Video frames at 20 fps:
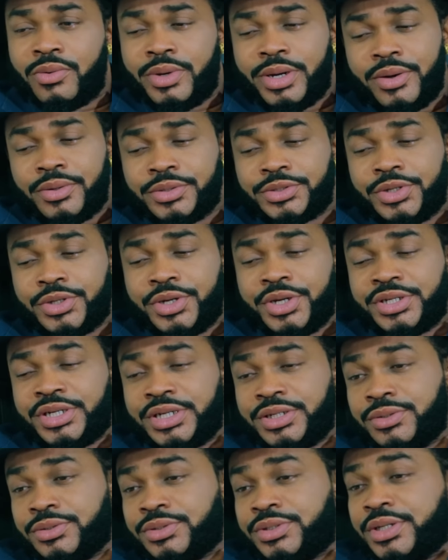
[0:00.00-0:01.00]
When I was your age,
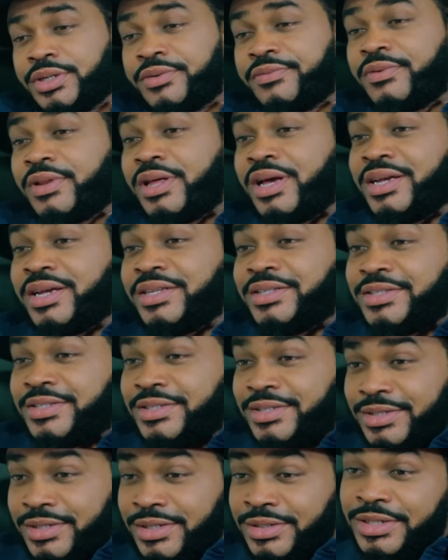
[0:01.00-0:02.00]
I don't take
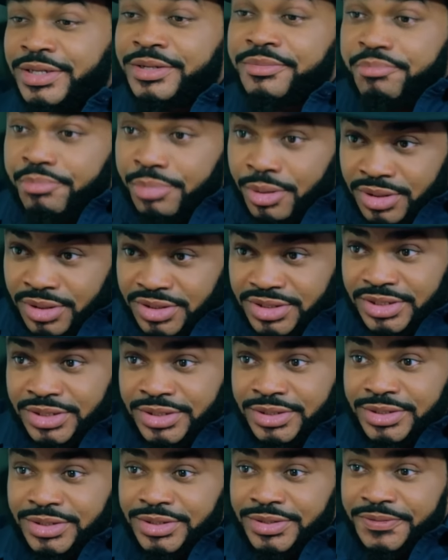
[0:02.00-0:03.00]
flights. I take
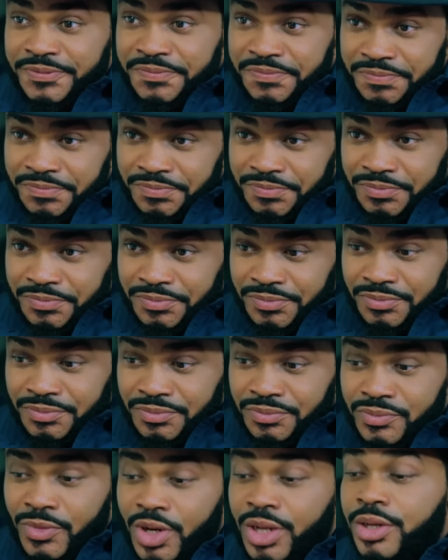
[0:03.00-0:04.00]
buses.
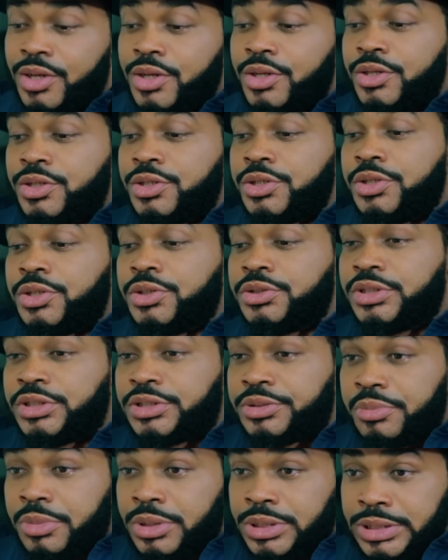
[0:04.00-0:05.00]
Use
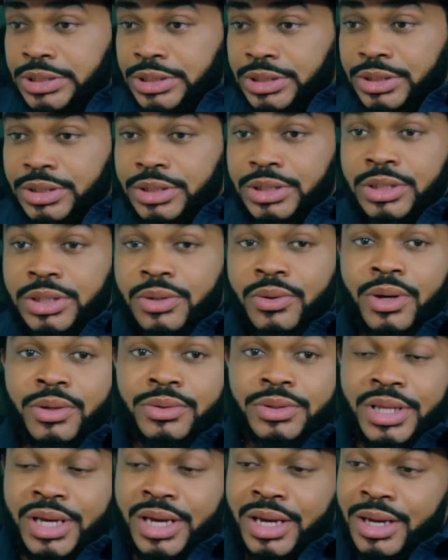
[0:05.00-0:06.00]
this money, go
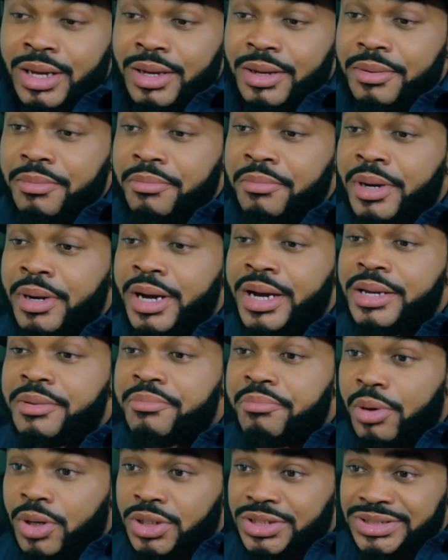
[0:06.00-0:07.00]
out there, buy a
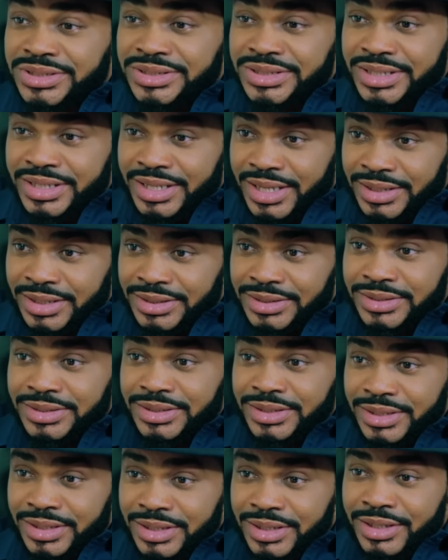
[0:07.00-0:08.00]
bus ticket.
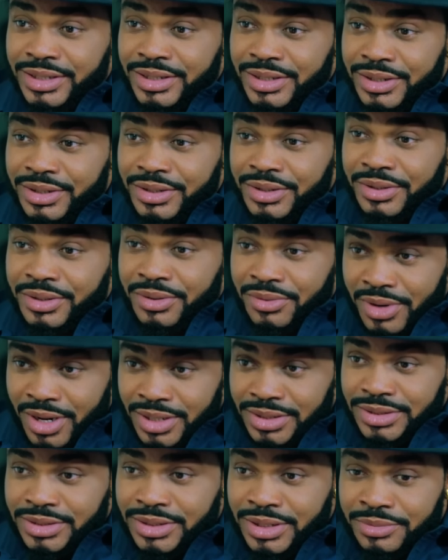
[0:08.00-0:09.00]
All
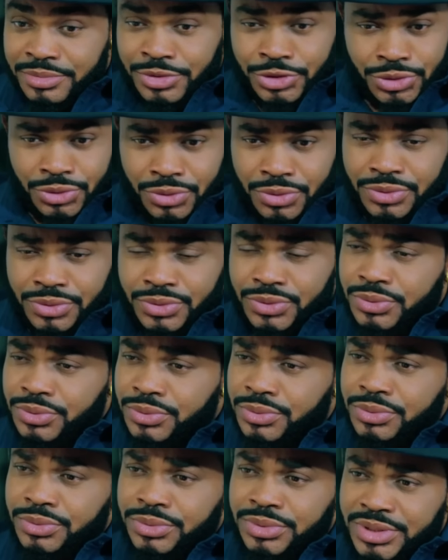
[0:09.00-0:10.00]
right? I'm sure it
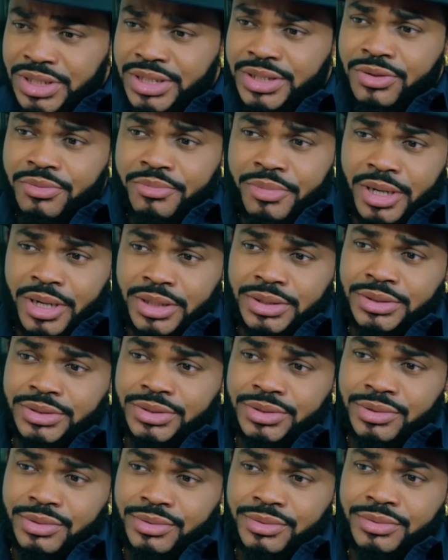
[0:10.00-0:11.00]
will take you back to
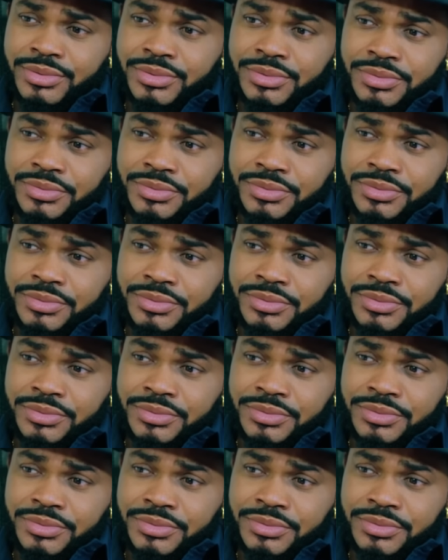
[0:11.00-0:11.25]
school.